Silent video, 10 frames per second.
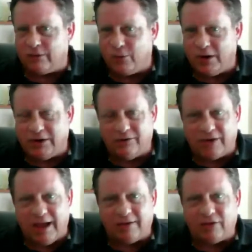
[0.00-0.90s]
where
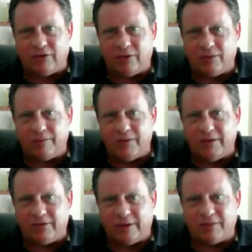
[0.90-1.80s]

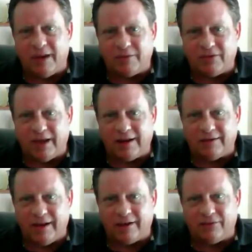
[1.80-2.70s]
sometimes you've got to
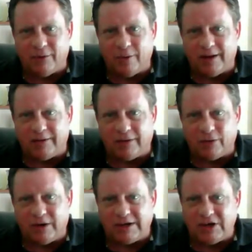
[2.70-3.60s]
take a few minutes and
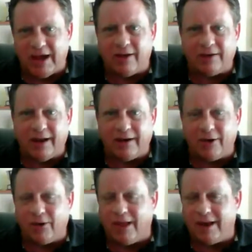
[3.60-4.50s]
reach out. And I
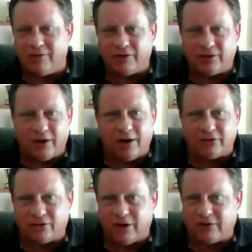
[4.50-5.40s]
know a lot of us are all
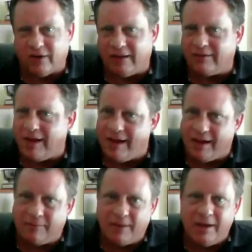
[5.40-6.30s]
stressed on
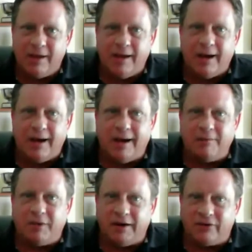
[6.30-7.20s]
time,
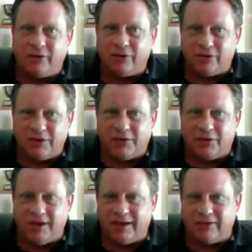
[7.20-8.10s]
but it's those little
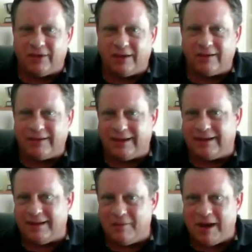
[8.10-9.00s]
things that
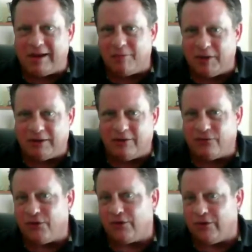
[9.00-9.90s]
can make a big
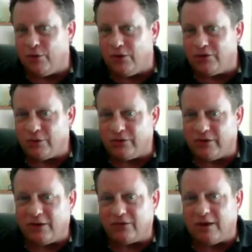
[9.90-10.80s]
difference in what your
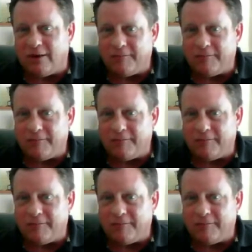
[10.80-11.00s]
results are.